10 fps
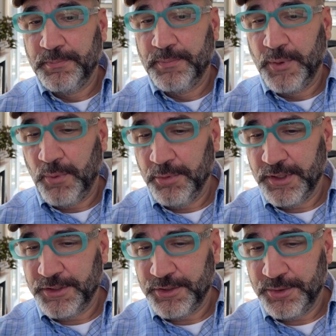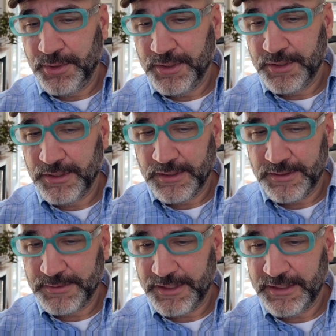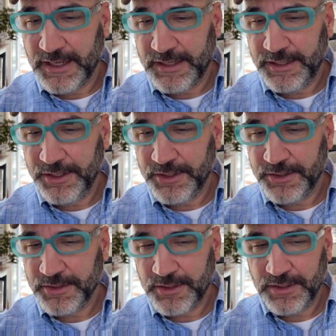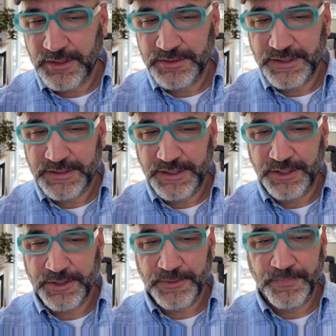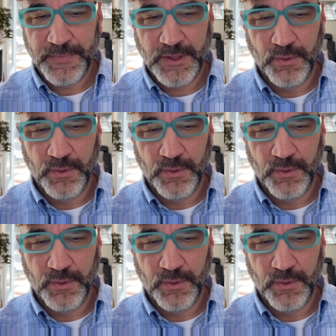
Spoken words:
But what we're going to do, say got it here, close this here.